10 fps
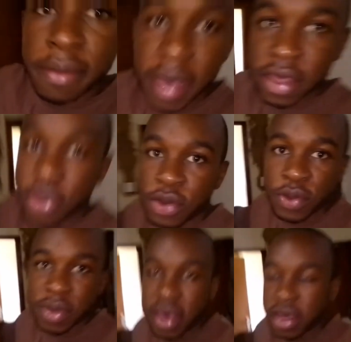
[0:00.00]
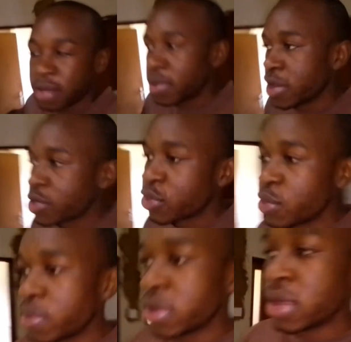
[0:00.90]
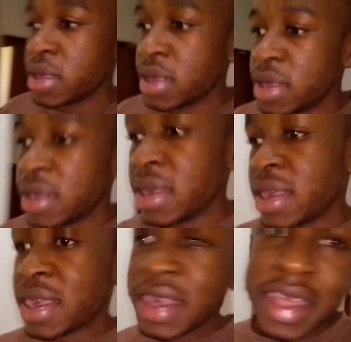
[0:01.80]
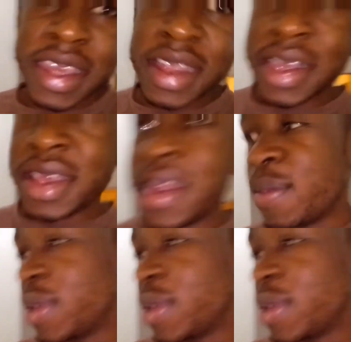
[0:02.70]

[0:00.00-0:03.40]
the bathroom, the other bathroom. Kitchen is in a